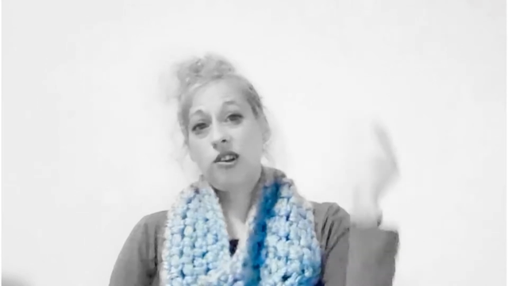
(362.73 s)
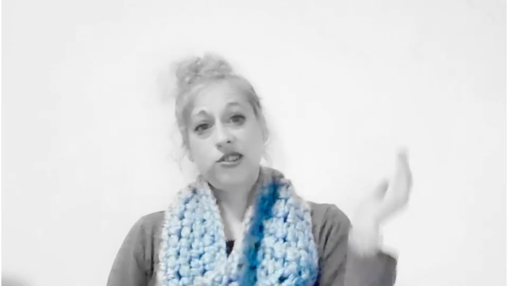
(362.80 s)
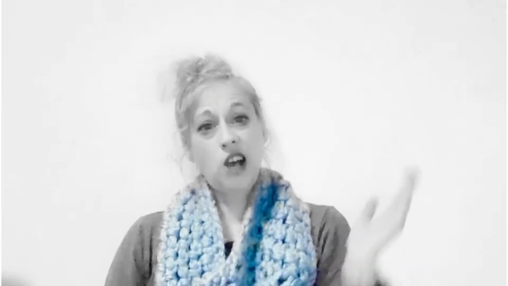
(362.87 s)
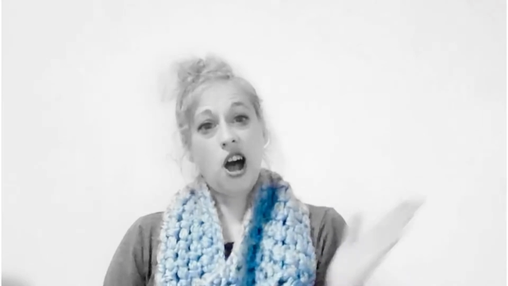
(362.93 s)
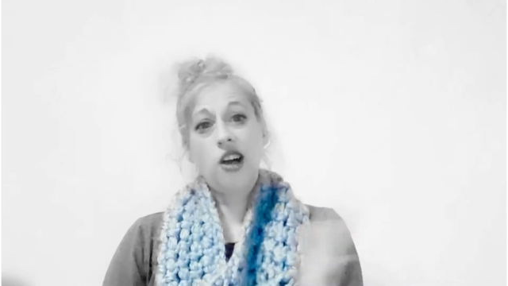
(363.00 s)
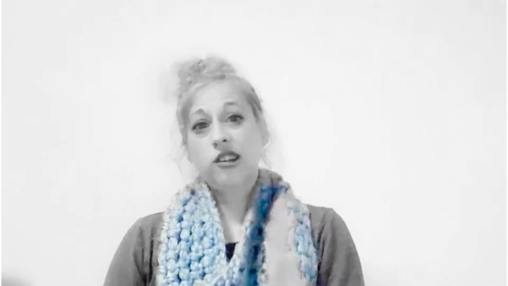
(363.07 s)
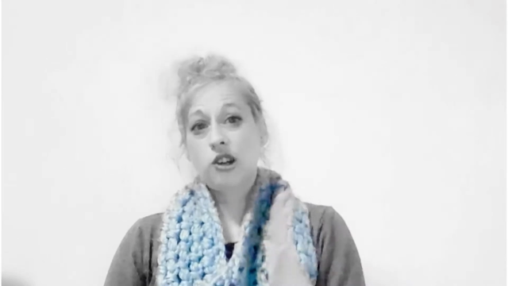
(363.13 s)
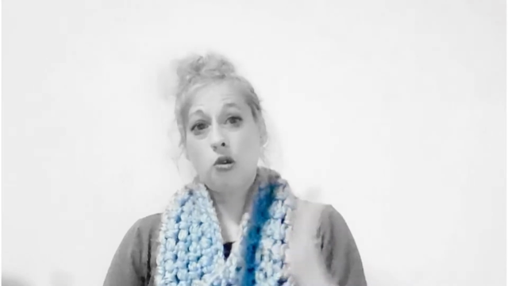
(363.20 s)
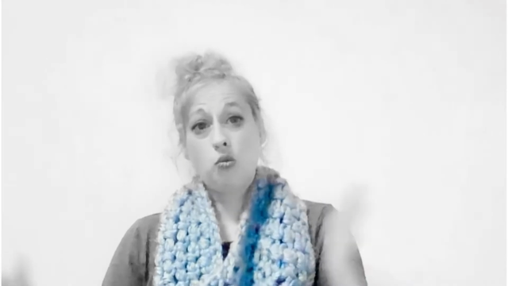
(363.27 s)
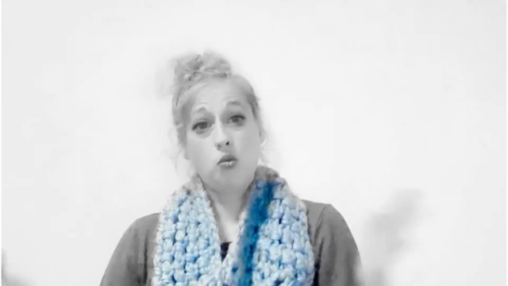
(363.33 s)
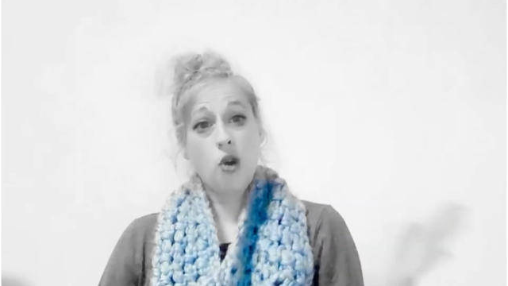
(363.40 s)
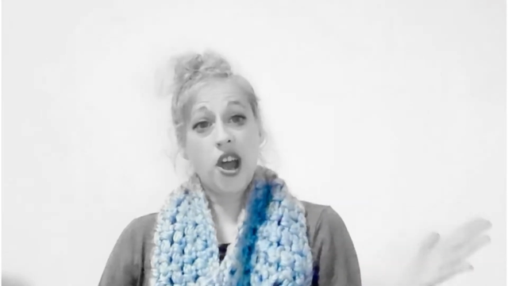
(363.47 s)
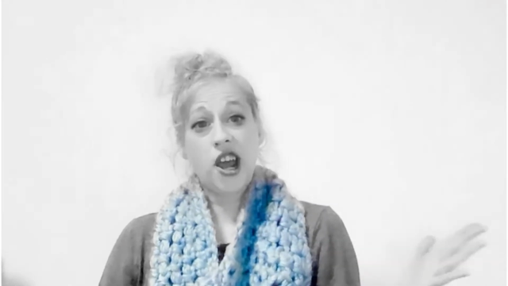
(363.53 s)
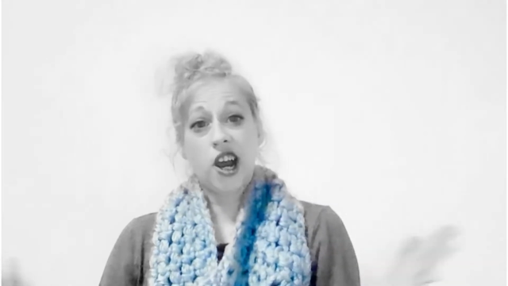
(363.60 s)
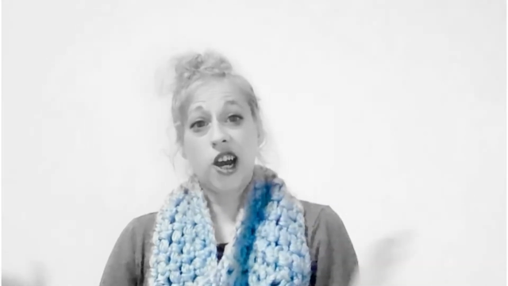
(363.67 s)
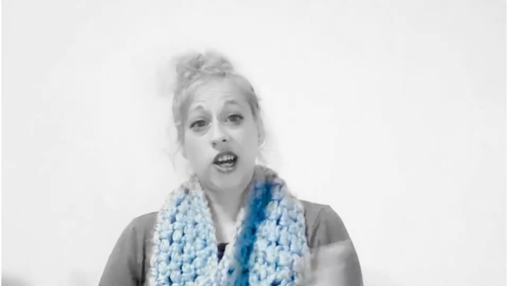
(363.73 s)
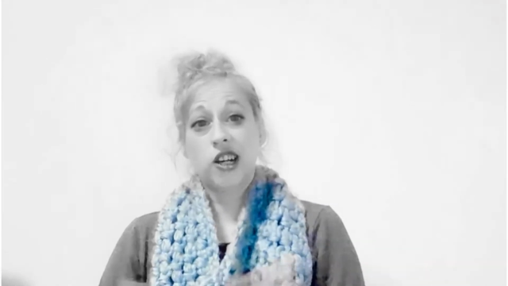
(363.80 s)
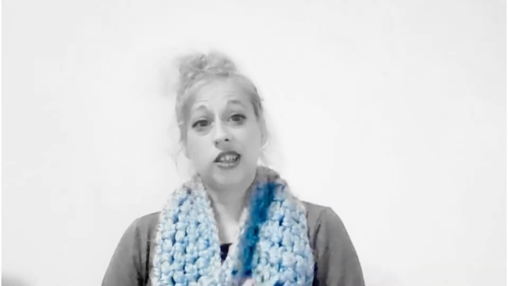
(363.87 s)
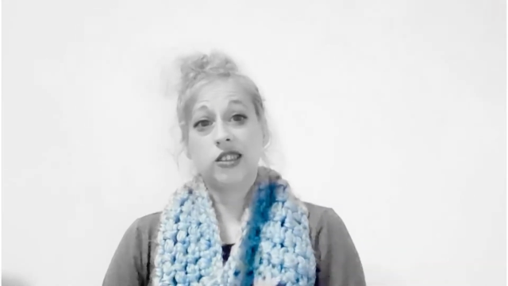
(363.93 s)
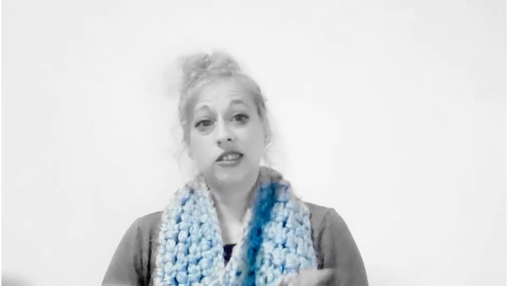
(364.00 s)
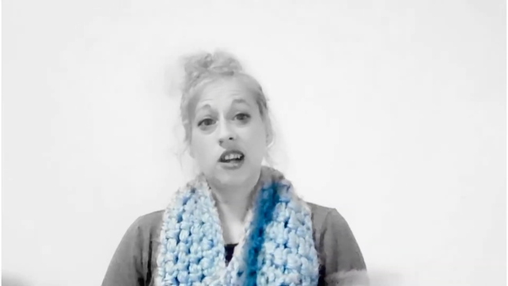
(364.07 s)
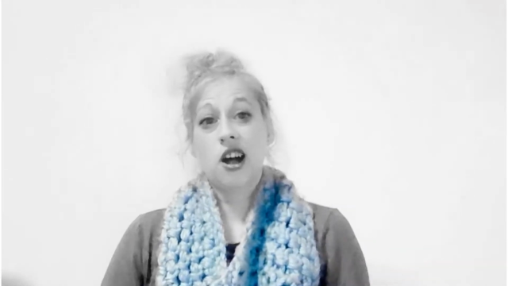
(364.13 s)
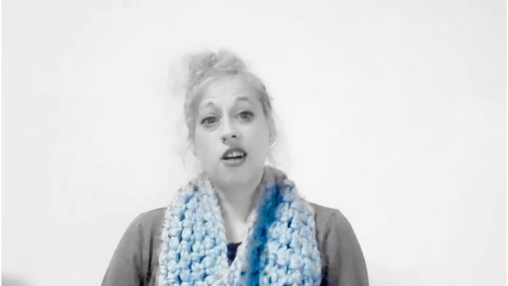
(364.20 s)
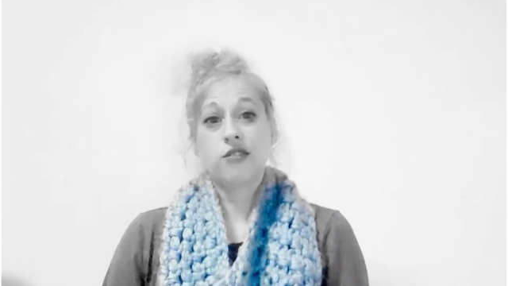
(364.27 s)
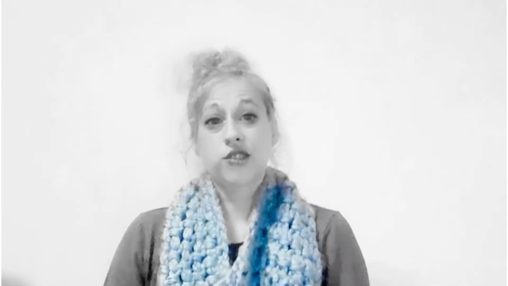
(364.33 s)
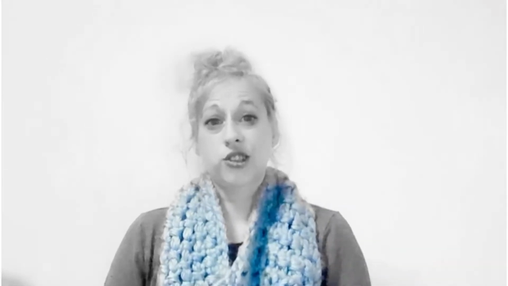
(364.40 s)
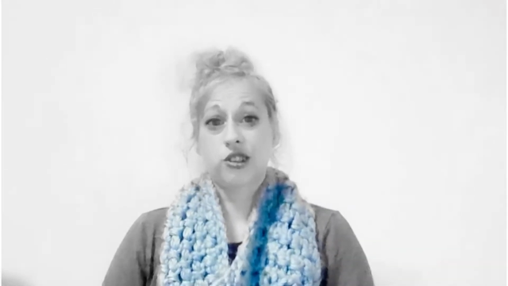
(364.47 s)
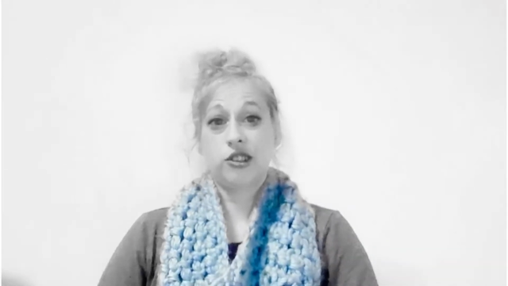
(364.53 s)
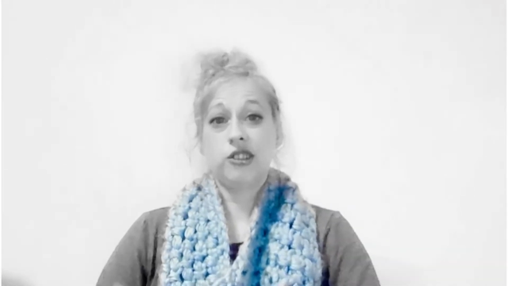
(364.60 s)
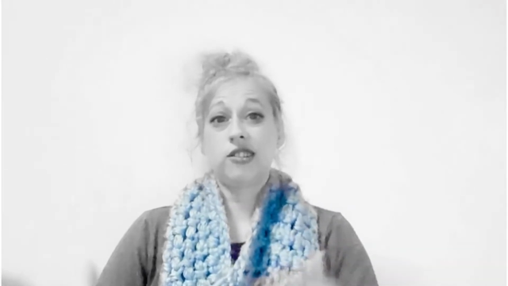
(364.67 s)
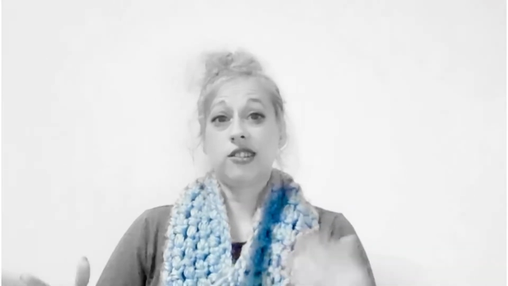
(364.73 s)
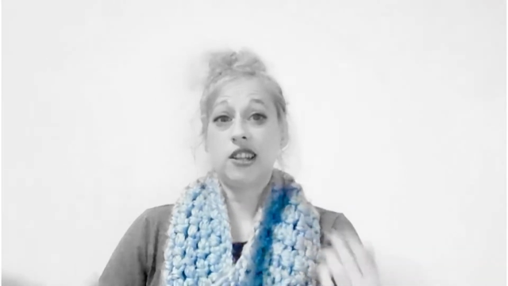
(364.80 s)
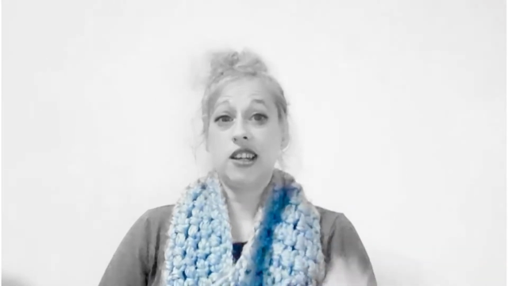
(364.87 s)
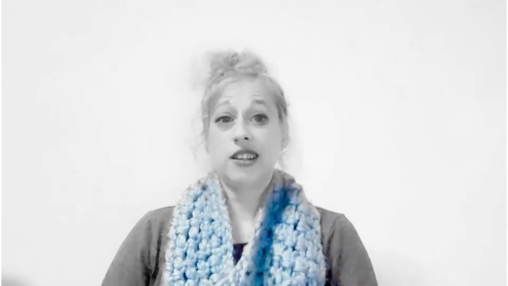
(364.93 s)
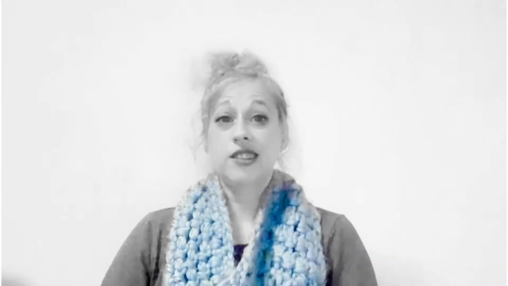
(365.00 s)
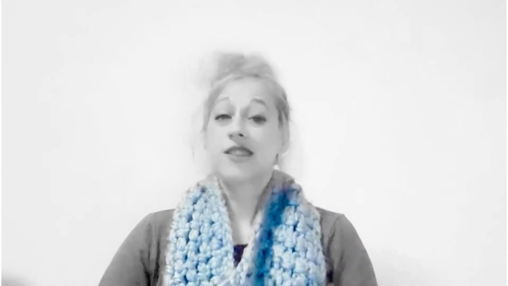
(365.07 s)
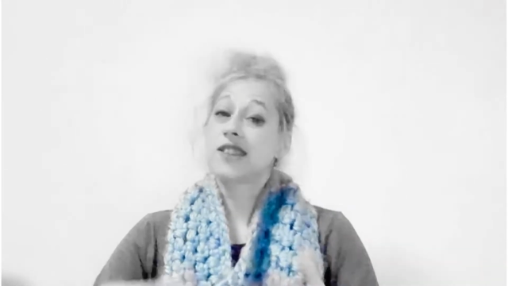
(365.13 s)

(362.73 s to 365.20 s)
unaware of certain things,